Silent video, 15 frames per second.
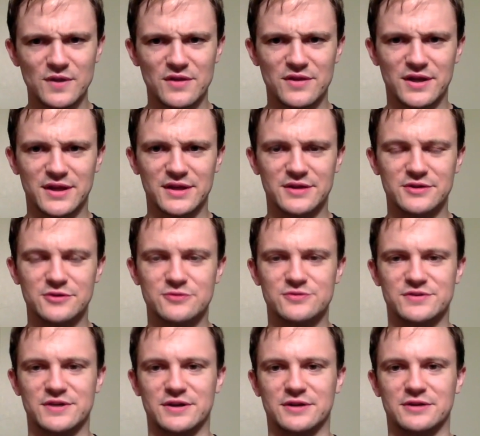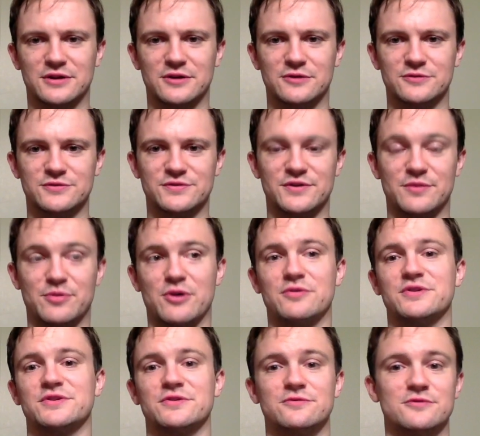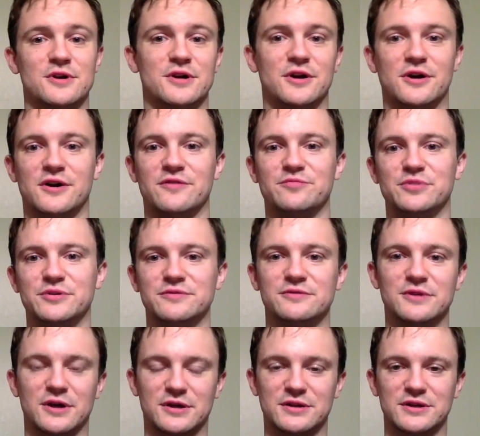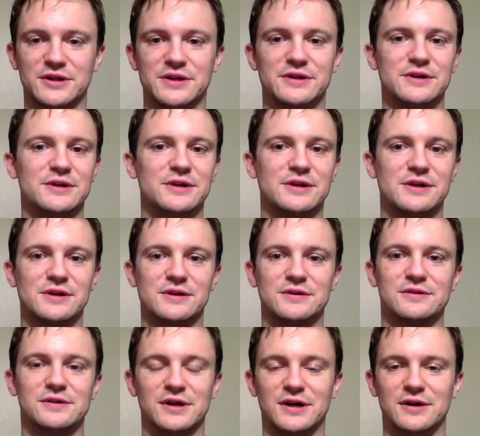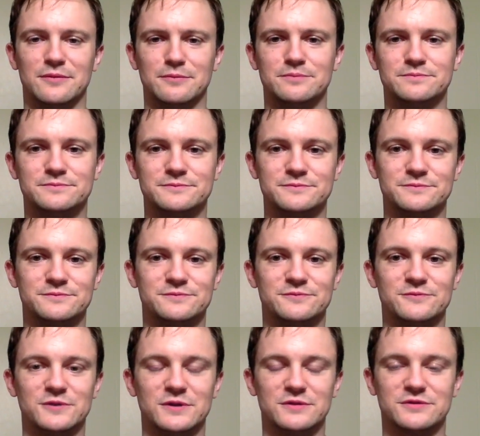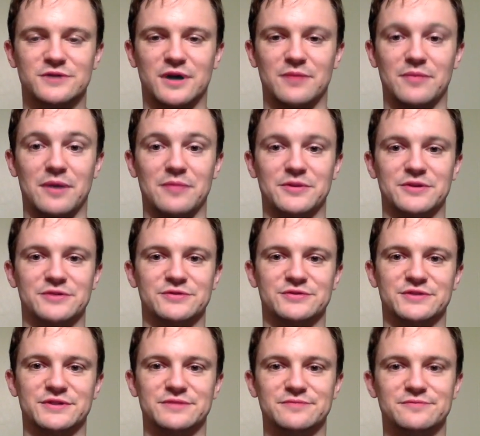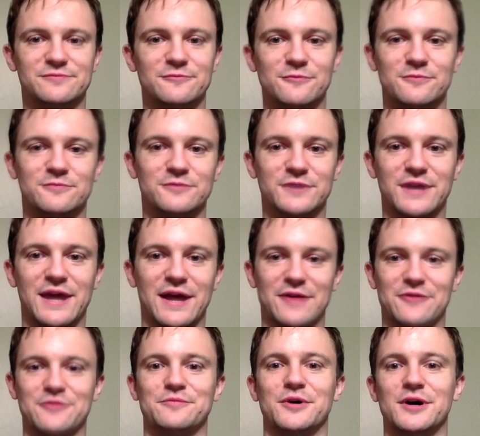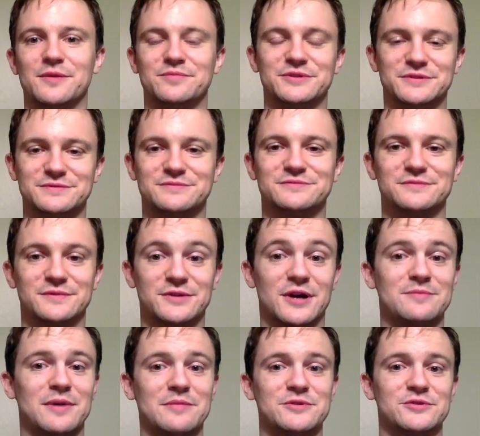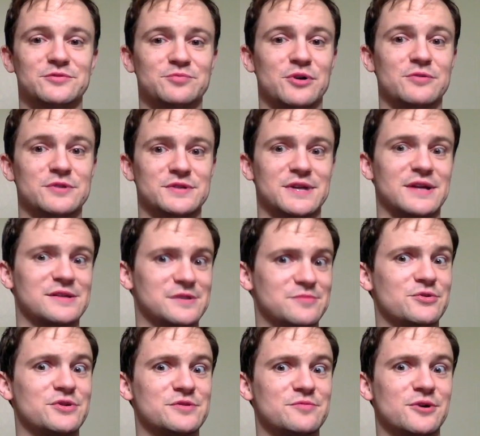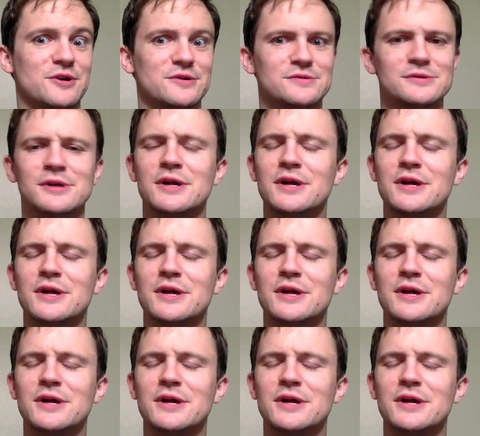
They get a new set of clothes. Their ponies had run off, but luckily Tom Bombadil's had gathered them up. And Tom Bombadil's pony is actually pretty smart.